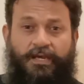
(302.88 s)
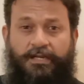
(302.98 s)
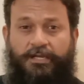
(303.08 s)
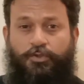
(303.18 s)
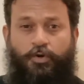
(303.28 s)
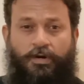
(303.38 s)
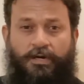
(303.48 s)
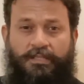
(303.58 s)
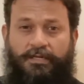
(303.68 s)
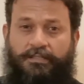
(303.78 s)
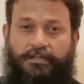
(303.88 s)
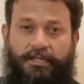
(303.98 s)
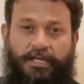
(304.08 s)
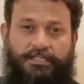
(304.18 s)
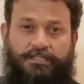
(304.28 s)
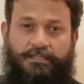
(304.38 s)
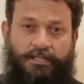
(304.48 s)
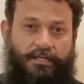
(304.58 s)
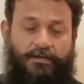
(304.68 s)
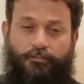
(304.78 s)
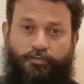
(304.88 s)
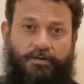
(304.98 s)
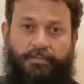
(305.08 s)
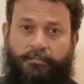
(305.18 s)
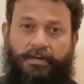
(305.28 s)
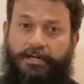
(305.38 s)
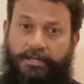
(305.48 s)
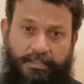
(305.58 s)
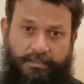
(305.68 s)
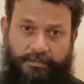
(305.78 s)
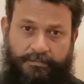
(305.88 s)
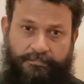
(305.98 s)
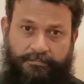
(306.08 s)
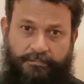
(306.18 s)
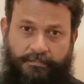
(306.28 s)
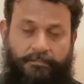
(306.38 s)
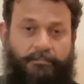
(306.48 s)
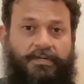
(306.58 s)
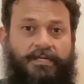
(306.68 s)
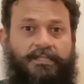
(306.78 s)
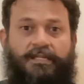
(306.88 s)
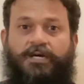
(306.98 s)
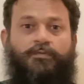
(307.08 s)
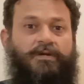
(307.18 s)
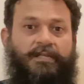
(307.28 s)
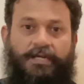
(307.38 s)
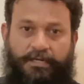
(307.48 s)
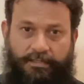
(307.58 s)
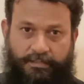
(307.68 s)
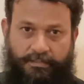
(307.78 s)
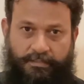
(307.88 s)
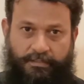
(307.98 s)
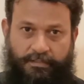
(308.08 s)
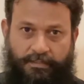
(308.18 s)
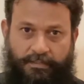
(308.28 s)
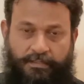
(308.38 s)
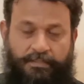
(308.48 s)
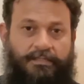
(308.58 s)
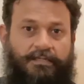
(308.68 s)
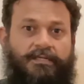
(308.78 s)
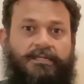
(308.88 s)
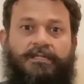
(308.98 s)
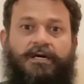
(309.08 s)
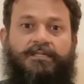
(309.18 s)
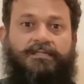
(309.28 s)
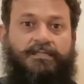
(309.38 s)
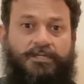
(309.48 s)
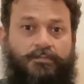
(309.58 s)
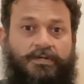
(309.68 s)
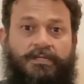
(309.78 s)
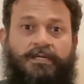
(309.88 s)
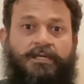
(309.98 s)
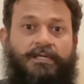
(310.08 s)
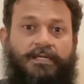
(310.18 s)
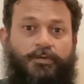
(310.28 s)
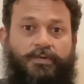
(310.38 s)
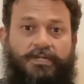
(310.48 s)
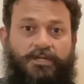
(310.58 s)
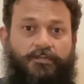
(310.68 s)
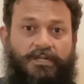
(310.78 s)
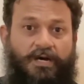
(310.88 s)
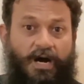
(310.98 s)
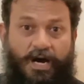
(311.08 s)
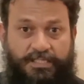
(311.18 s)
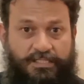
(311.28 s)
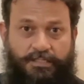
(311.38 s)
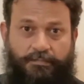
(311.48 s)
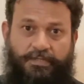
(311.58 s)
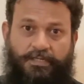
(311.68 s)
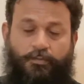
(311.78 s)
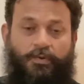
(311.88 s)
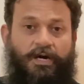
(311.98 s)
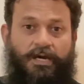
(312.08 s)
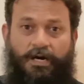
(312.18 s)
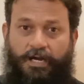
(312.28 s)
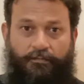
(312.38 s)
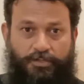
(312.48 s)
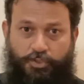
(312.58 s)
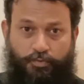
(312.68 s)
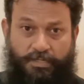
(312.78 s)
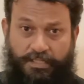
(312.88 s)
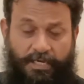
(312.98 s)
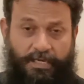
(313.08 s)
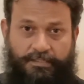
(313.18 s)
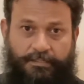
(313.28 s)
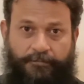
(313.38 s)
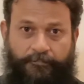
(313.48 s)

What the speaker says: and I thought that the next thing would be my death, but they never reacted. They did not even ask me why I was doing that.